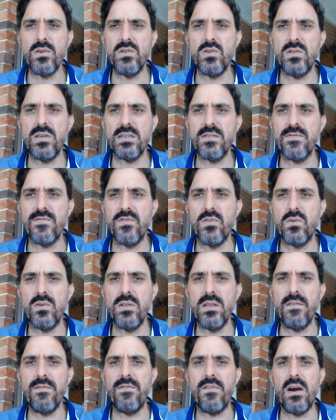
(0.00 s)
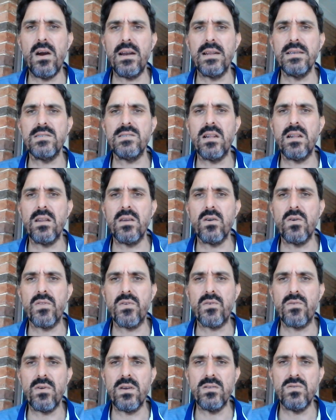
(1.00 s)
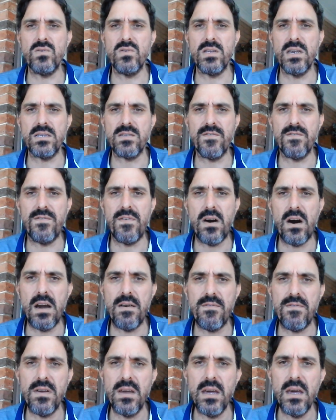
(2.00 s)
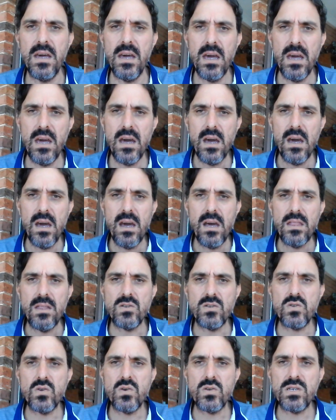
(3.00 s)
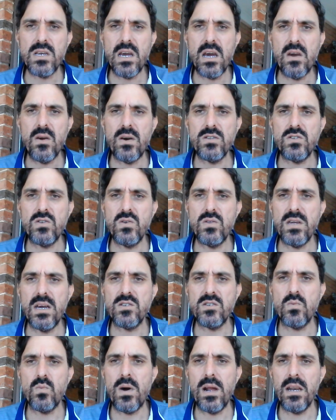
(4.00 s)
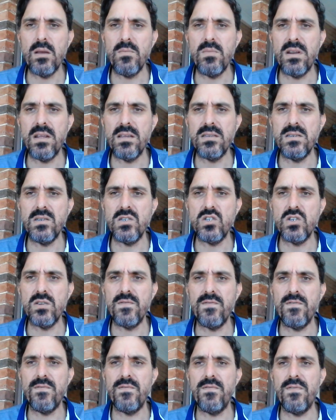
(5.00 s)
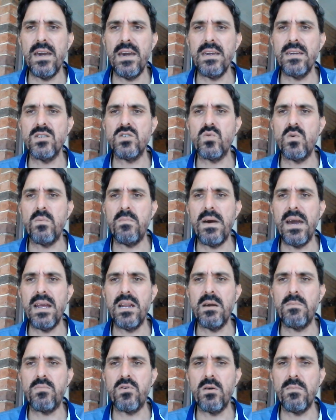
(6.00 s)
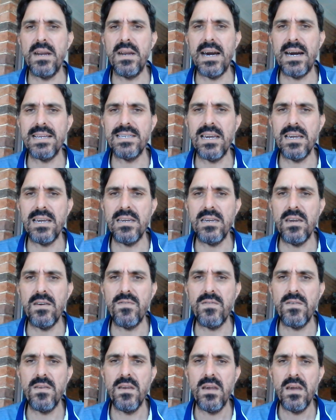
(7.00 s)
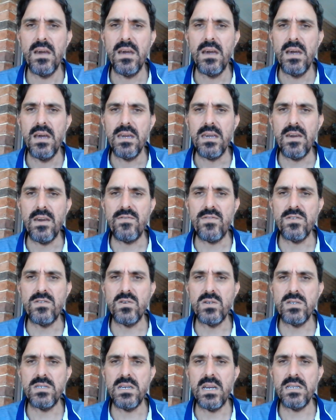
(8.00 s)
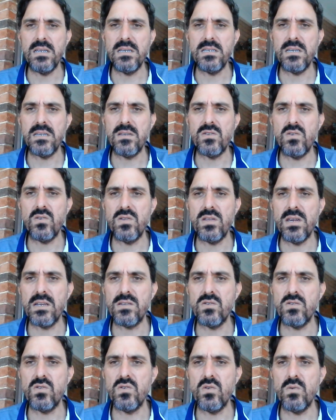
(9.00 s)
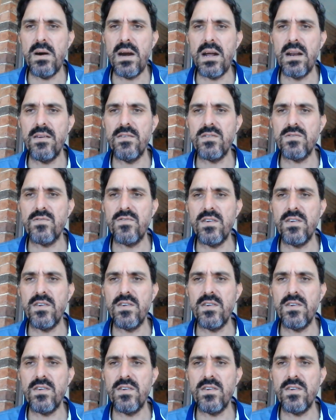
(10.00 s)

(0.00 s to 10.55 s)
in 2004, and then finally settling on 3 in 2005. There's also a 2001 limited edition Vegas Rabena Promenade gifted to attendees at the 2002 Habana